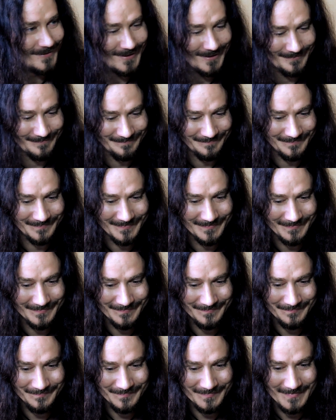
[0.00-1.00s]
Yeah.
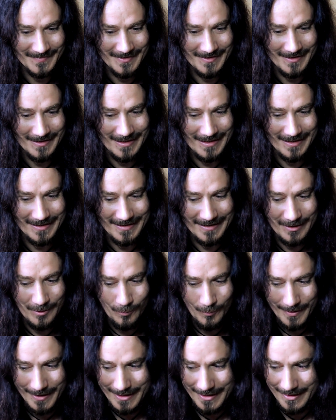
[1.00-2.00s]
And in a
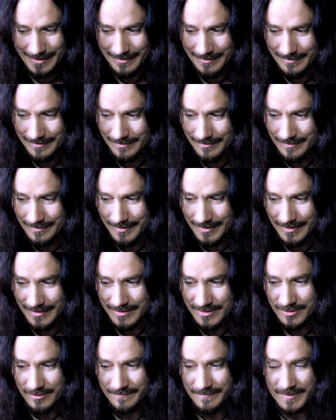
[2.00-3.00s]
way, The
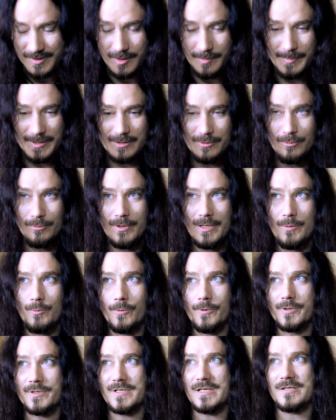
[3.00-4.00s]
Eyes of Sharbat Gula
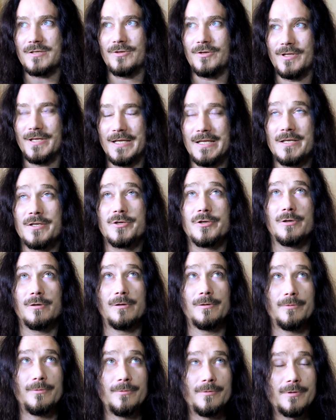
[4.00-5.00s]
works as an
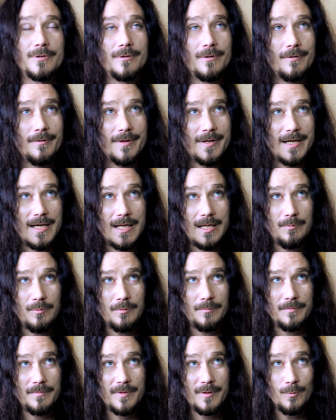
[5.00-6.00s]
interlude on the
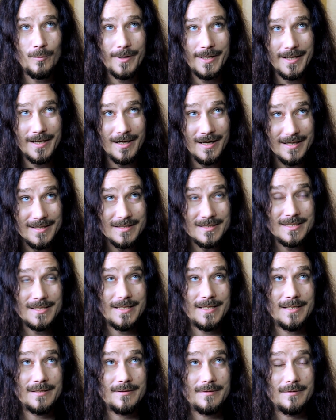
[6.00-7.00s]
album. The way I
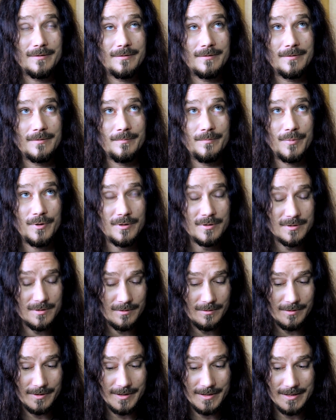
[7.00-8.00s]
see it
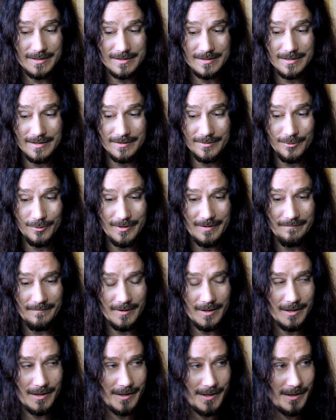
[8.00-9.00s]
personally is that you have
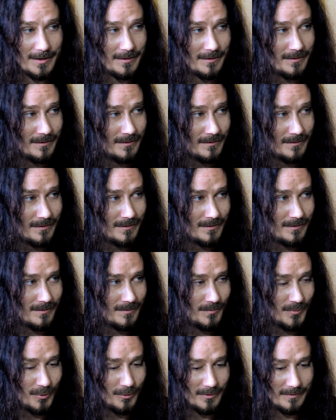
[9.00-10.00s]
9
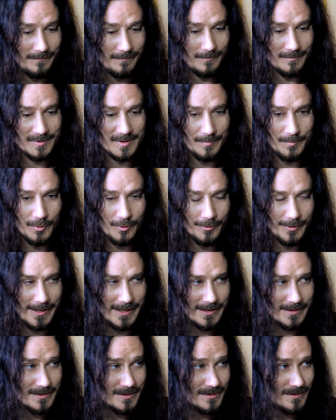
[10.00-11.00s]
beautiful support
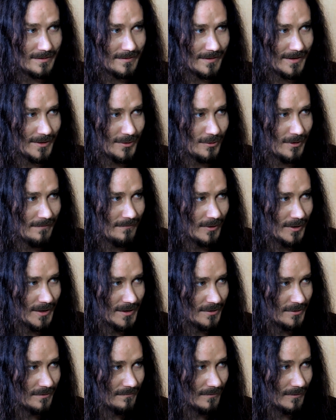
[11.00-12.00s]
acts, then you have an
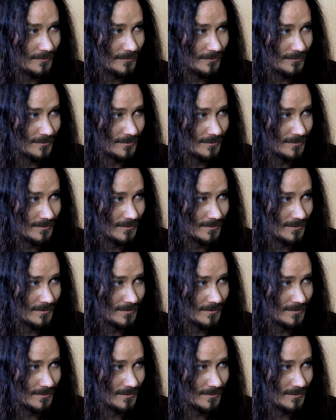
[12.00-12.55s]
interlude,